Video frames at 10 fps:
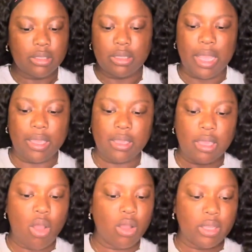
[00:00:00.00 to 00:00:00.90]
Like
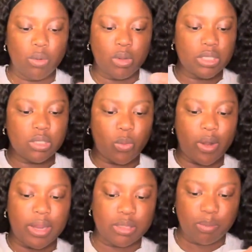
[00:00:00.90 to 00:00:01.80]
all he wants to wear
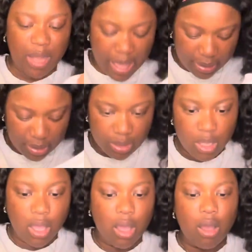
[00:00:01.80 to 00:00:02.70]
is black.
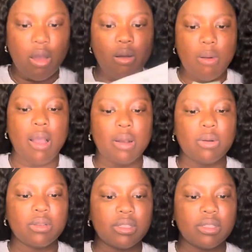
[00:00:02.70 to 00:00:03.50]
Oh wow.